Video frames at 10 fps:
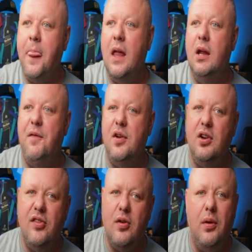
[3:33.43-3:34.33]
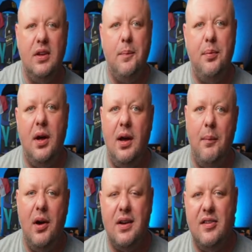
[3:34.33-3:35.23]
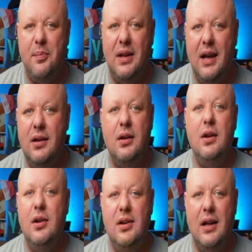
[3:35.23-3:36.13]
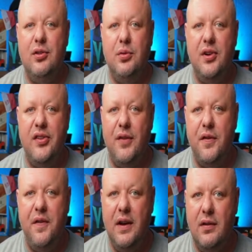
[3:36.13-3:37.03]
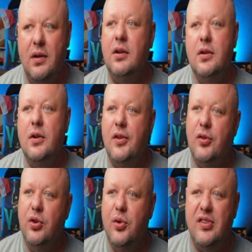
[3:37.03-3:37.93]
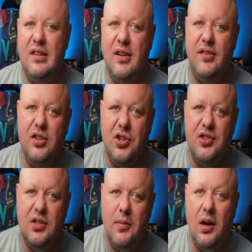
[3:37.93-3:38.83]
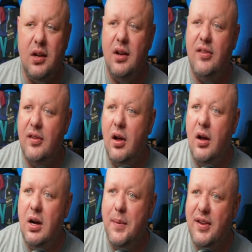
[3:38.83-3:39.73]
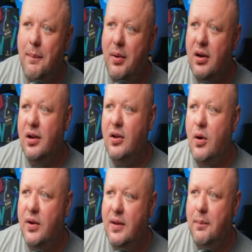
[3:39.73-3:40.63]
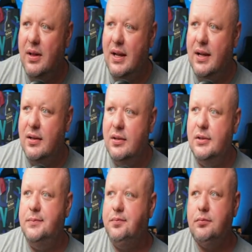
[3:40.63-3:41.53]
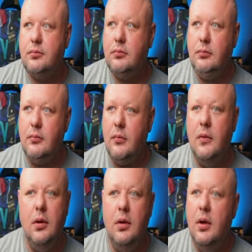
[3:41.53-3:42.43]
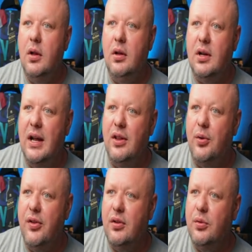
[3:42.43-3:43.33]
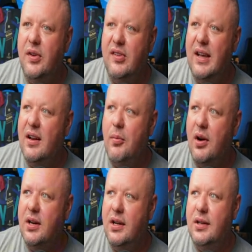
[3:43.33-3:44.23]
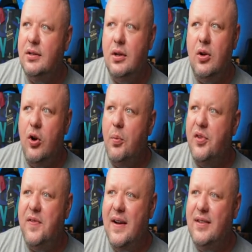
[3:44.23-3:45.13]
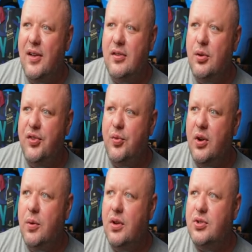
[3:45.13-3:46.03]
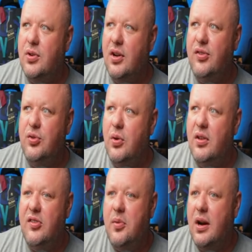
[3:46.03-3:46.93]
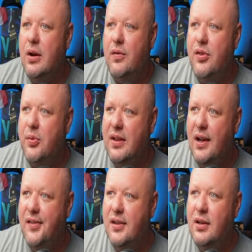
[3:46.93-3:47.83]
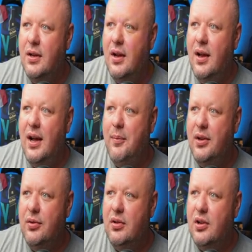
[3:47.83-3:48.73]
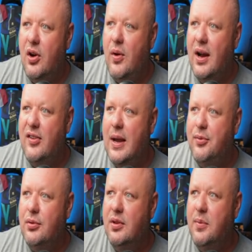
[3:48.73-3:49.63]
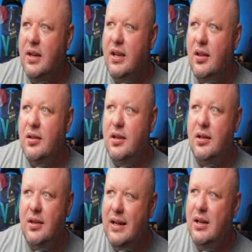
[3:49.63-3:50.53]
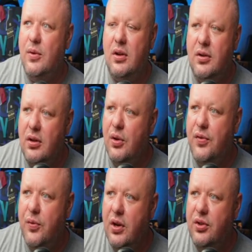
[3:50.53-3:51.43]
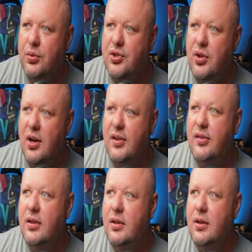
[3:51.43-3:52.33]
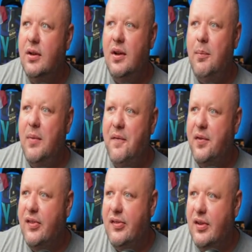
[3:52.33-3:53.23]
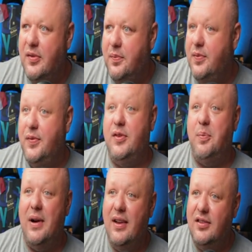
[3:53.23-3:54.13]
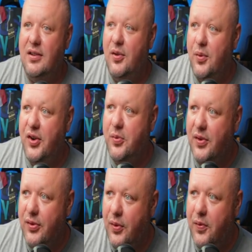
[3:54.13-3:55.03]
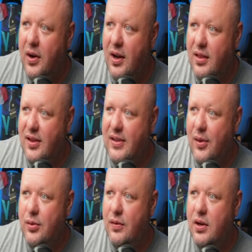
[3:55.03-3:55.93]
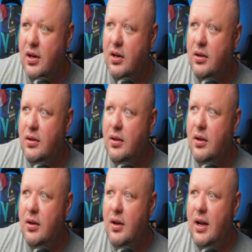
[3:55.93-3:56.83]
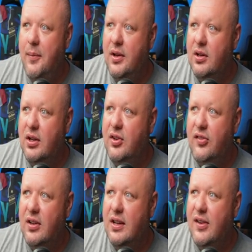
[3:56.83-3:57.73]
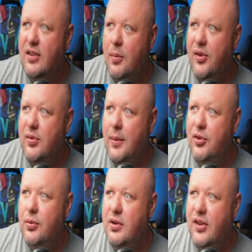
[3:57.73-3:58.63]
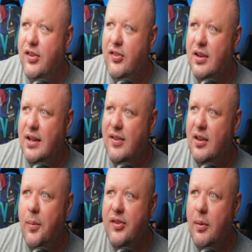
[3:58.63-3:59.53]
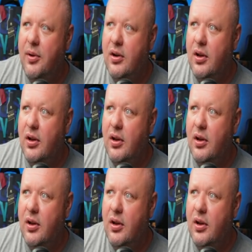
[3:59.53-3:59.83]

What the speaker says: if you're just going to markets blind, you're not doing yourself a favor. So using this to judge the market is 100% better than going in blind. Look at that, Northern Louisiana market, almost 5,000 loads, 21 trucks. New Orleans market, over 3,000. I mean, dude, Little Rock has absolutely been killing it. 9,100 loads, 42 trucks. Memphis is surprisingly the worst one so far out of the South over here. I mean, just look at these numbers. When I'm doing this, just look at these numbers up here. The